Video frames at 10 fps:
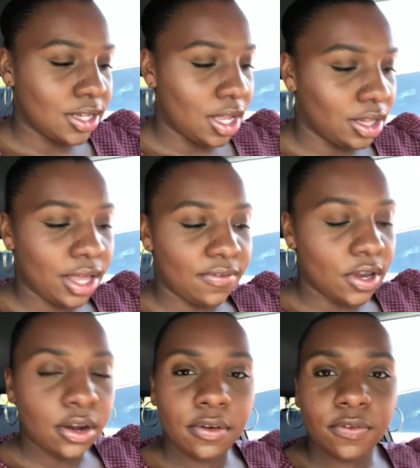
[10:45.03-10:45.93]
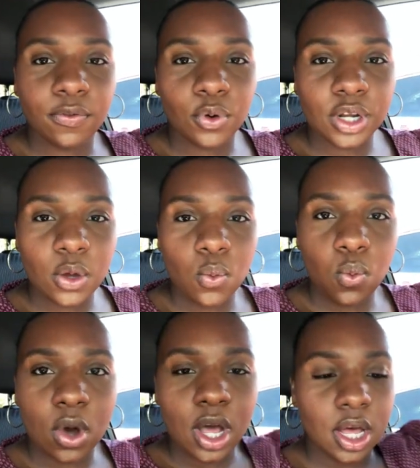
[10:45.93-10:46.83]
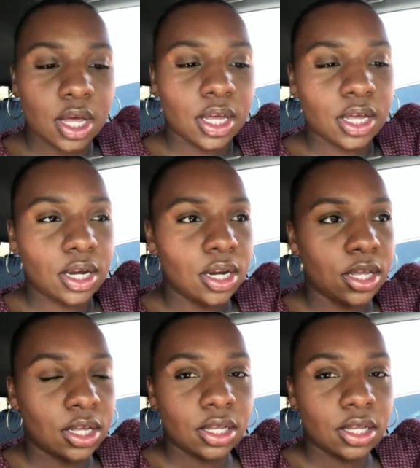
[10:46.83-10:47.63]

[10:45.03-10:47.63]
11:41.